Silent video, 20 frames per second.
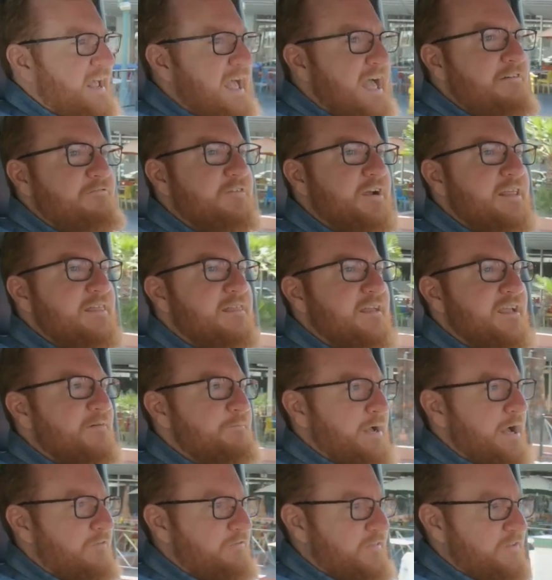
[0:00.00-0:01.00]
Everything
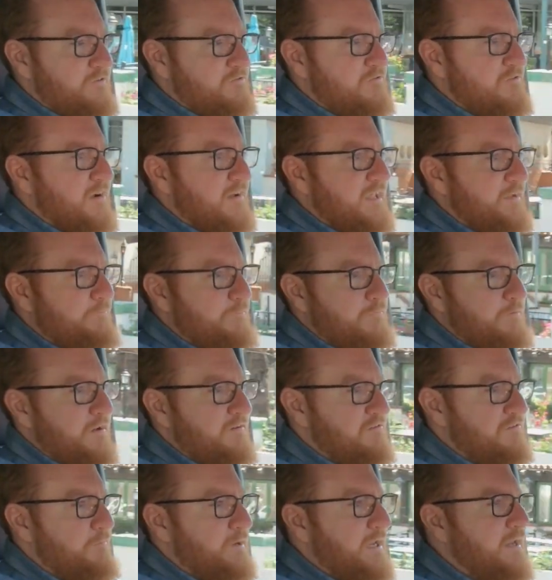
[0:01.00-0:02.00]
about this truck
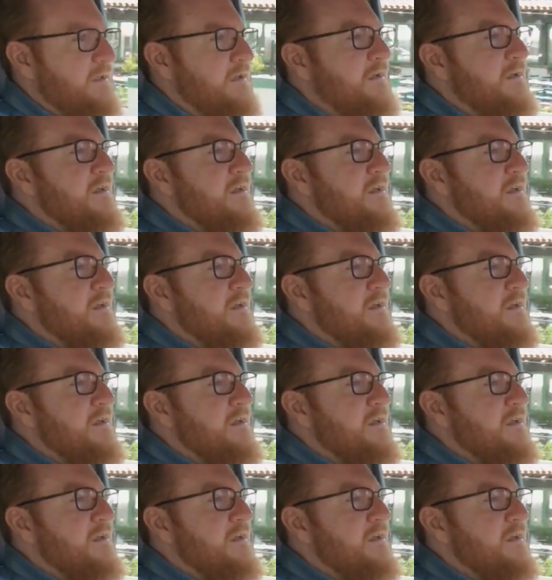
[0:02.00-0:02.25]
impressed me.